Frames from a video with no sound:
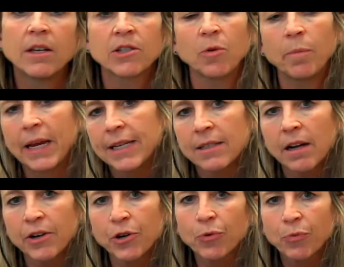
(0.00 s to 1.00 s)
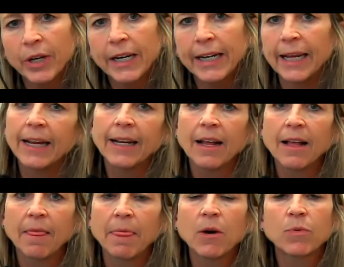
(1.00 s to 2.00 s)
So based on your reading,
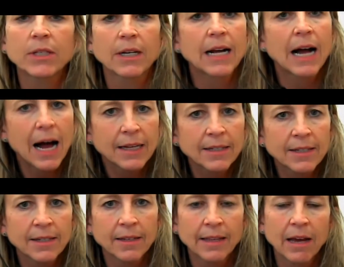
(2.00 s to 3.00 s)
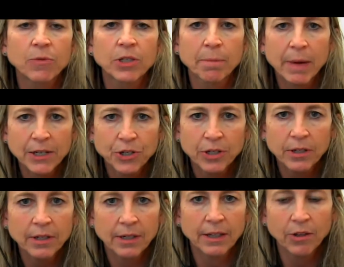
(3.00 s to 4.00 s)
there was a constant that was
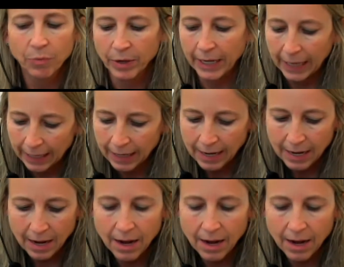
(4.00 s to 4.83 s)
mentioned in the reading